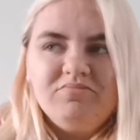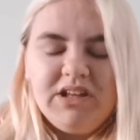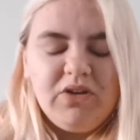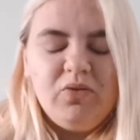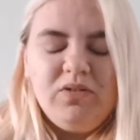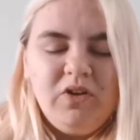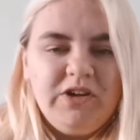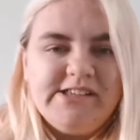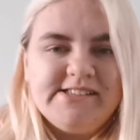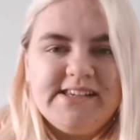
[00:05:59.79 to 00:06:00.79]
in all
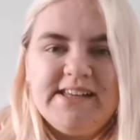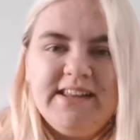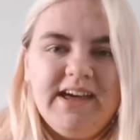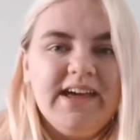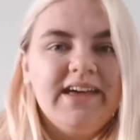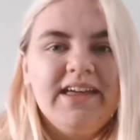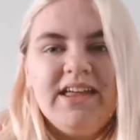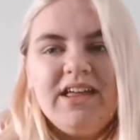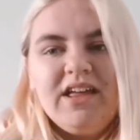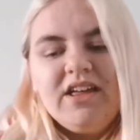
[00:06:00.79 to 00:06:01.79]
honesty. Like,
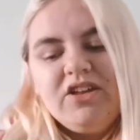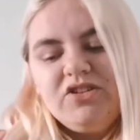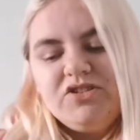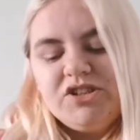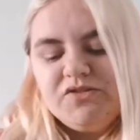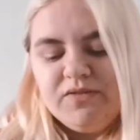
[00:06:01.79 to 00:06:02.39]
you just